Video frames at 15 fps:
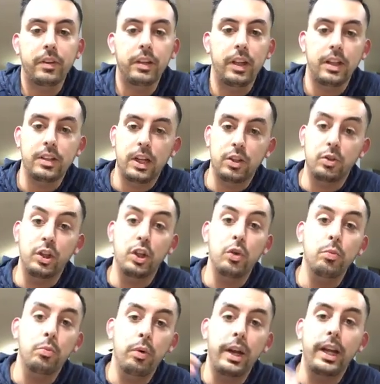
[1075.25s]
that's actually
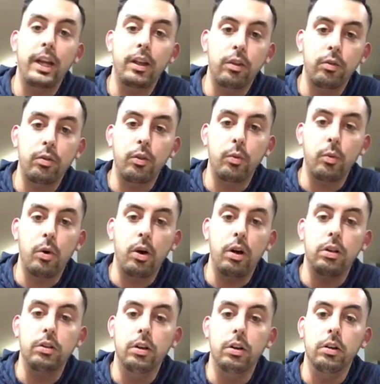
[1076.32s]
you breaking through the
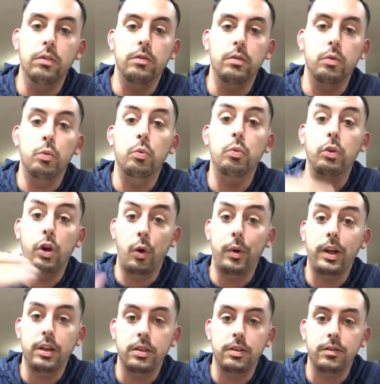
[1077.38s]
wall of
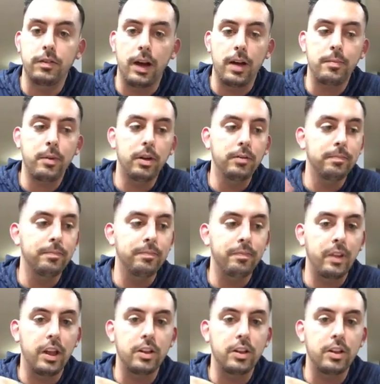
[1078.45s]
going into fat burn.